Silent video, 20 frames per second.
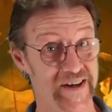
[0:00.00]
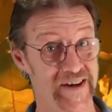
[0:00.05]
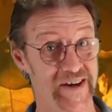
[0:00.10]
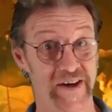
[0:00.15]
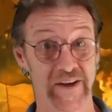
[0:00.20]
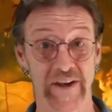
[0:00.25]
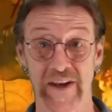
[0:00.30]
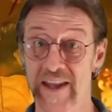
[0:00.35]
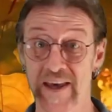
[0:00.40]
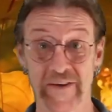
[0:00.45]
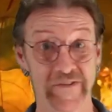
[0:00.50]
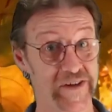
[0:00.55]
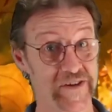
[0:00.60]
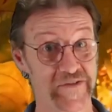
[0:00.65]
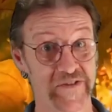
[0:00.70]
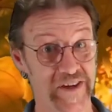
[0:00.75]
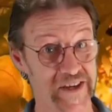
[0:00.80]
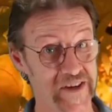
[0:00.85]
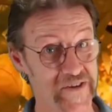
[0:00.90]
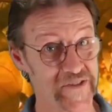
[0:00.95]
I'd love it
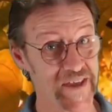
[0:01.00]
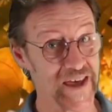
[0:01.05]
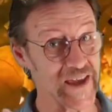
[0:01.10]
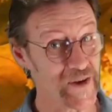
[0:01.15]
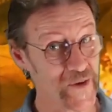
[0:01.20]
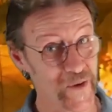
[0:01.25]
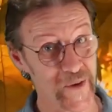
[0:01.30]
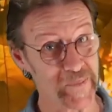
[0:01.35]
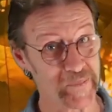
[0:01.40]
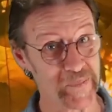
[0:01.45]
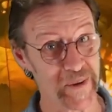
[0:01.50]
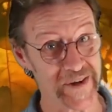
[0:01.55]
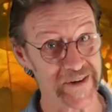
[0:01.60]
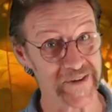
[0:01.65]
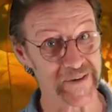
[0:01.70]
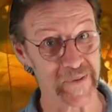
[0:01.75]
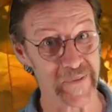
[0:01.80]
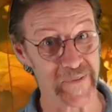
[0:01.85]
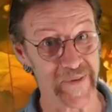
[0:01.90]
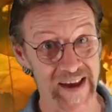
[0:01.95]
if you give that like
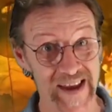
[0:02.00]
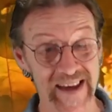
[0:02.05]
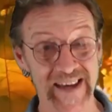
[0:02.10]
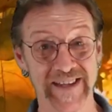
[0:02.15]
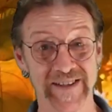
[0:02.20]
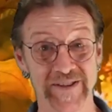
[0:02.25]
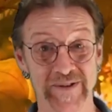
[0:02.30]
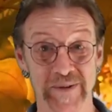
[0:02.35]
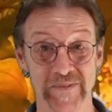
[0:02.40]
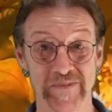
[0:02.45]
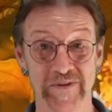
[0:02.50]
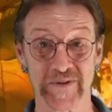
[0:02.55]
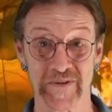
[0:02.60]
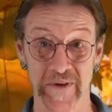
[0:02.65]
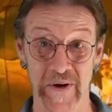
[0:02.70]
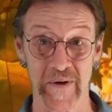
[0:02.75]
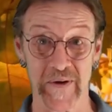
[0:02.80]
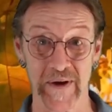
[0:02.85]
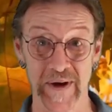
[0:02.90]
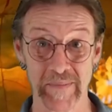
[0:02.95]
button a whack and
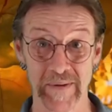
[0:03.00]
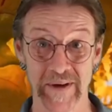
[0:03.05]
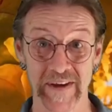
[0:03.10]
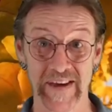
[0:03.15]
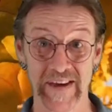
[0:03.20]
subscribe,